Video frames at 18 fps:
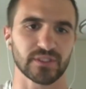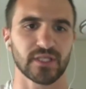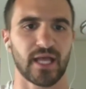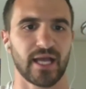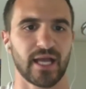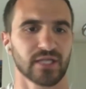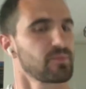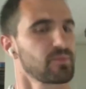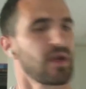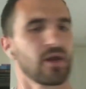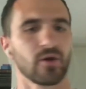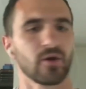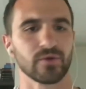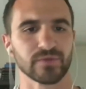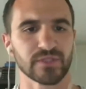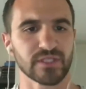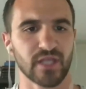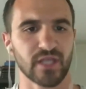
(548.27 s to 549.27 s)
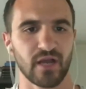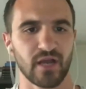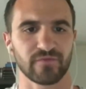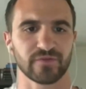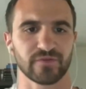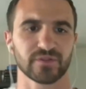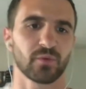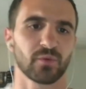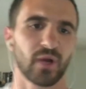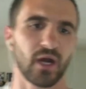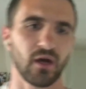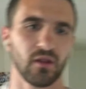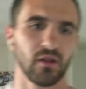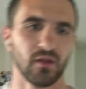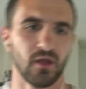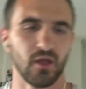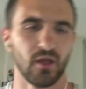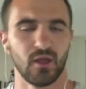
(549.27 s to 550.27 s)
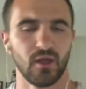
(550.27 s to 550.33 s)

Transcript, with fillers: / my own stuff as well.